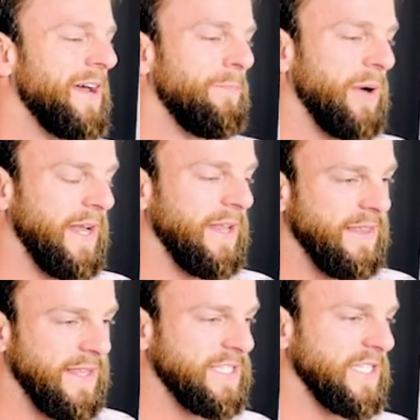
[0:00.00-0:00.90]
but
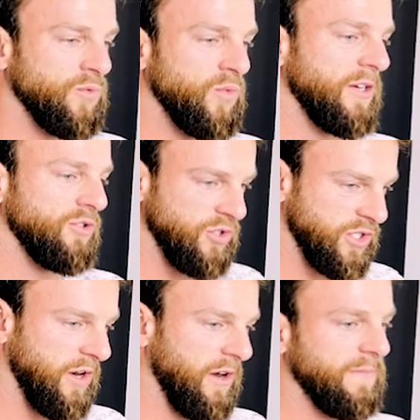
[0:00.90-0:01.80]
this is where to
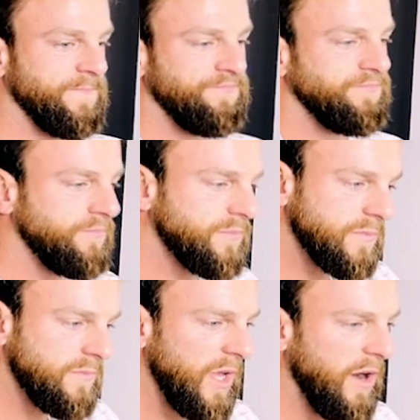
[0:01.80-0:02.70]
start.
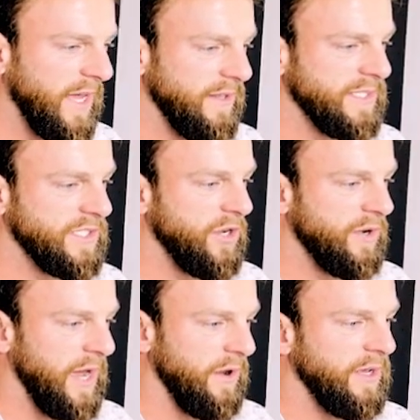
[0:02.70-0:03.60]
All right, let's go
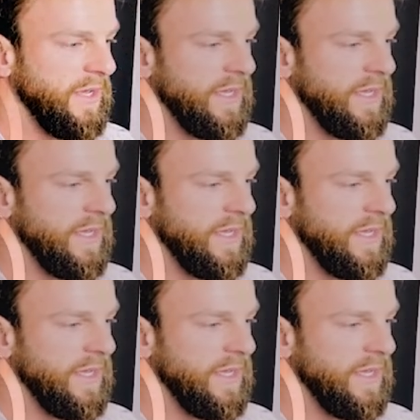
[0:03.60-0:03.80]
down.